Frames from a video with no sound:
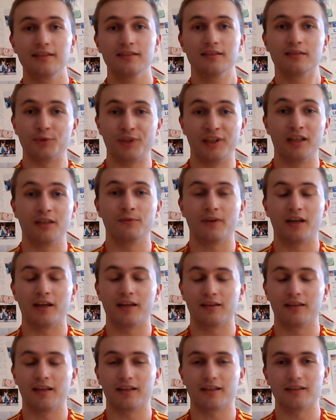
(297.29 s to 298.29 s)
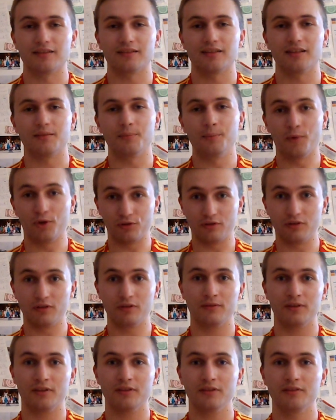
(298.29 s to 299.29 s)
East we have, like I said,
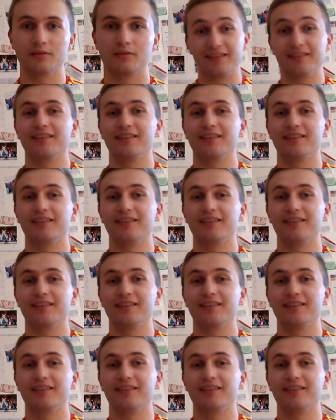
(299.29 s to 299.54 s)
Moldova,